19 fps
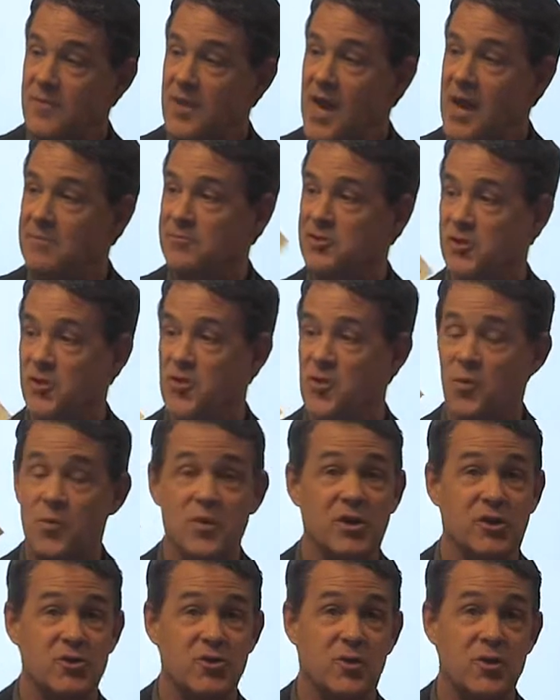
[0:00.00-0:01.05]
I'm sure that
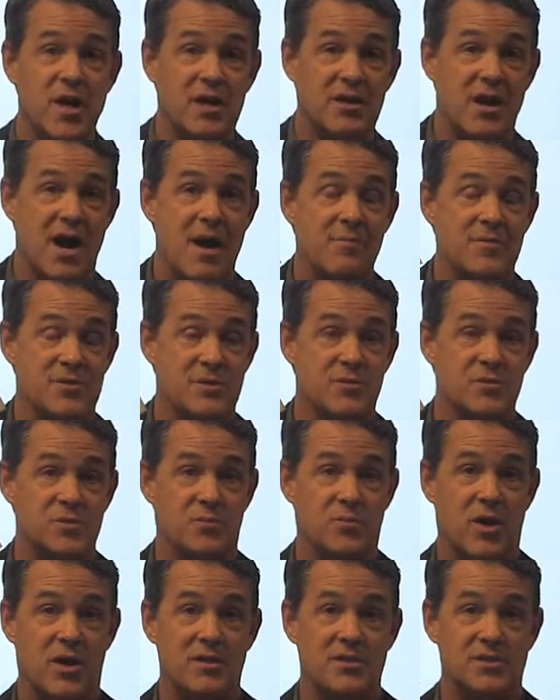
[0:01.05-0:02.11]
Realtor.com is no
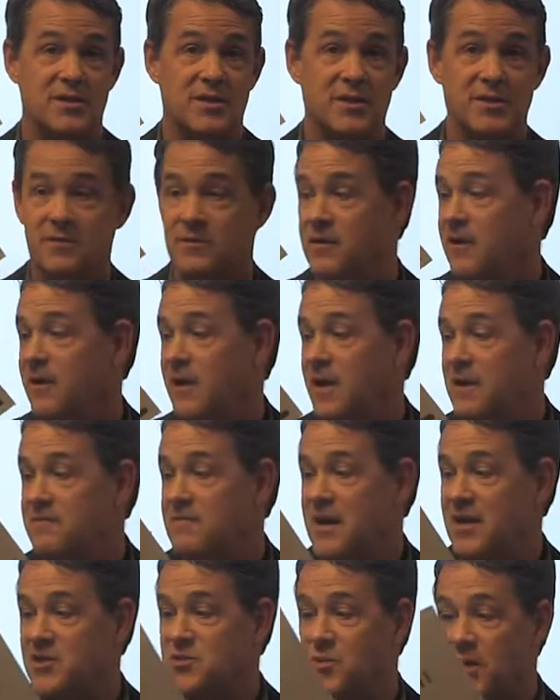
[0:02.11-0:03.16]
surprise to you. In
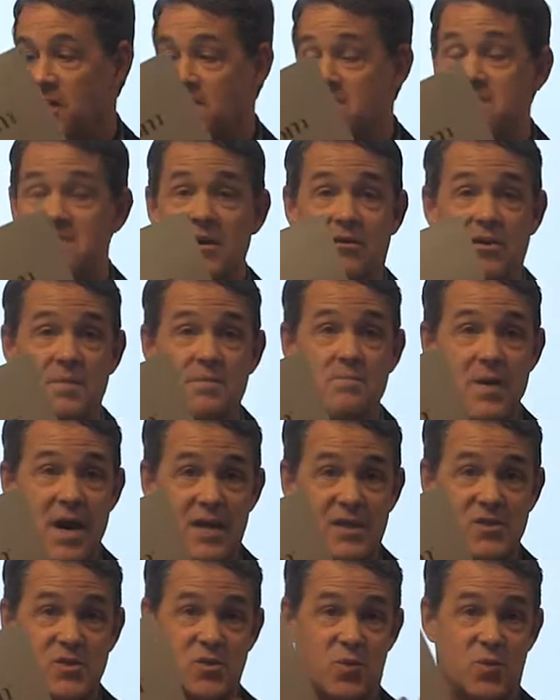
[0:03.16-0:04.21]
fact, it's one of the very
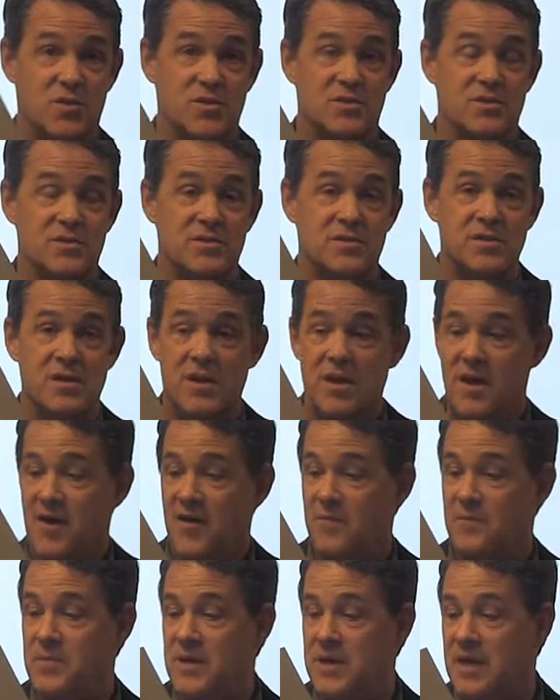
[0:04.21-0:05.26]
best sources
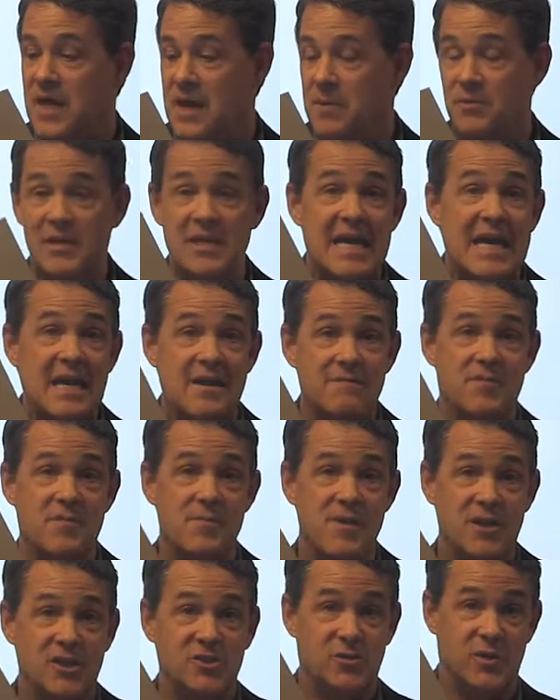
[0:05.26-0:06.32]
of being able to get
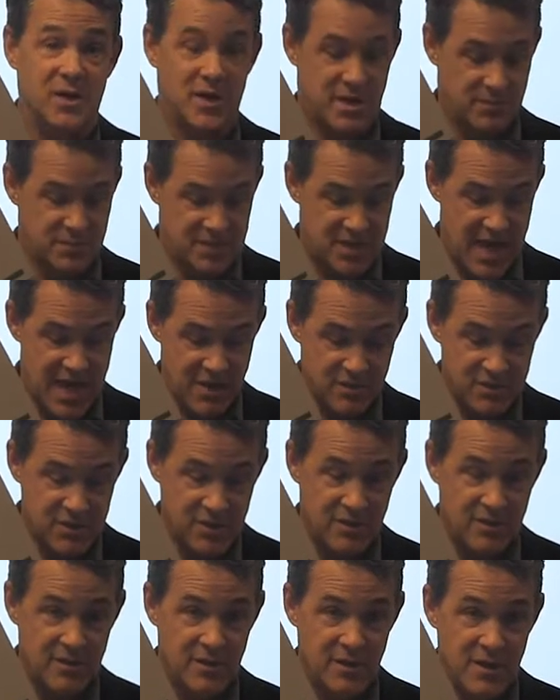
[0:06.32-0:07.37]
information when it comes to housing.
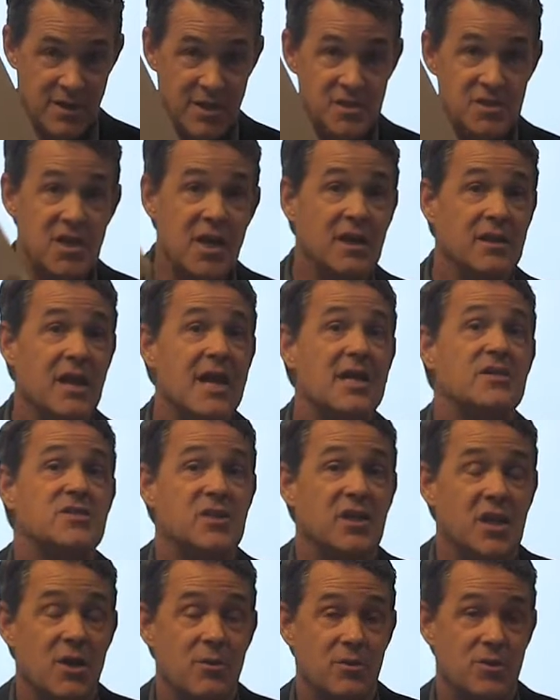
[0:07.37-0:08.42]
You see, unlike
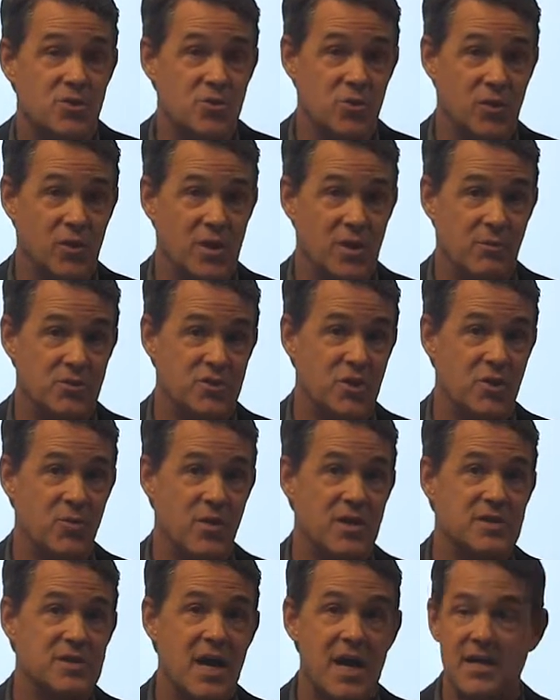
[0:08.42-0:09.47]
Zillow and Trulia, which are
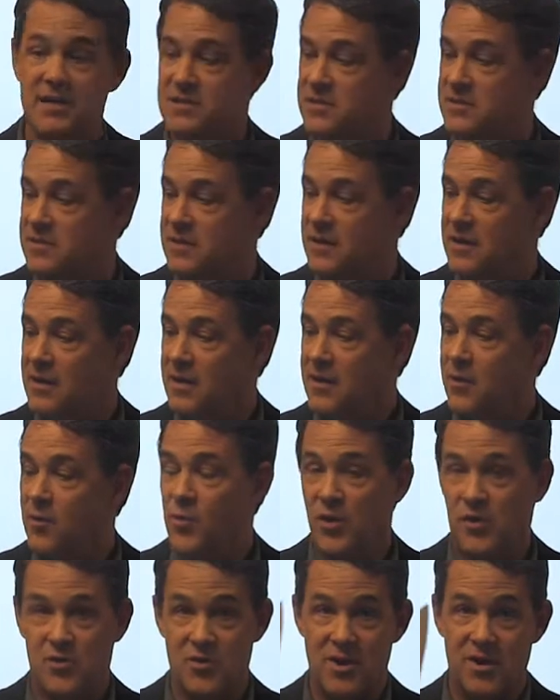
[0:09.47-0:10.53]
great sites,
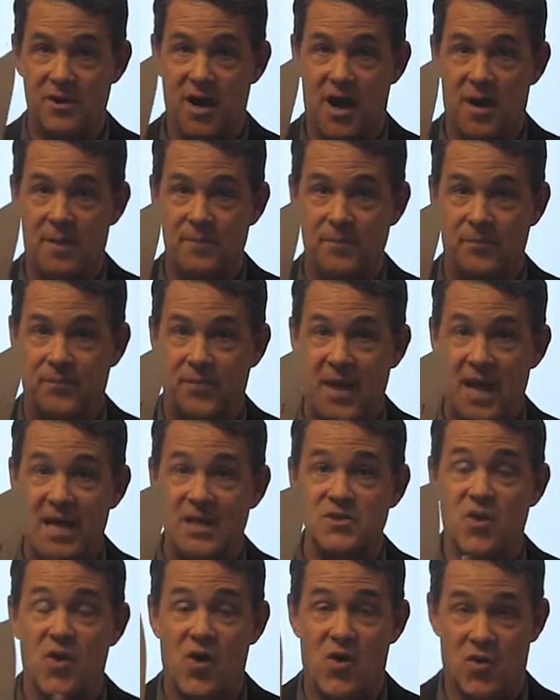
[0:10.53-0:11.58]
Realtor.com
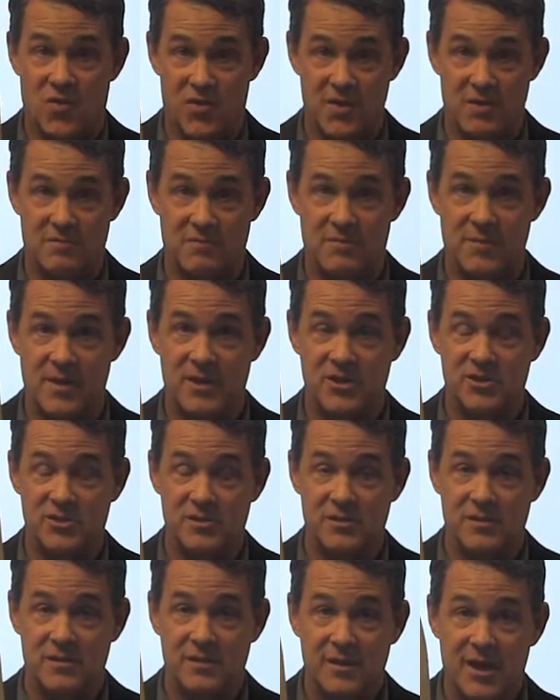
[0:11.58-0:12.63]
has all the information
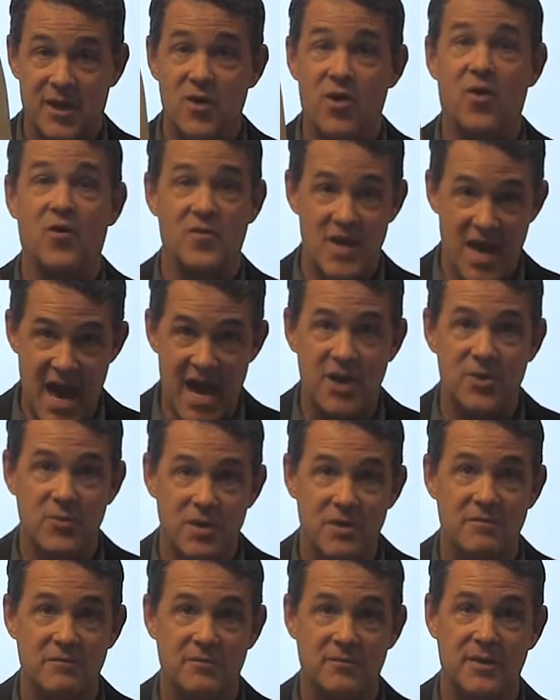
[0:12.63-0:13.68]
and all the accurate
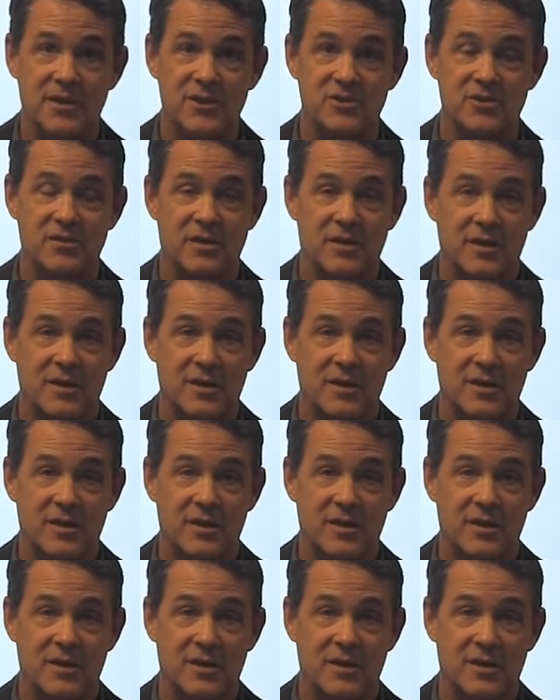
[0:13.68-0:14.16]
information.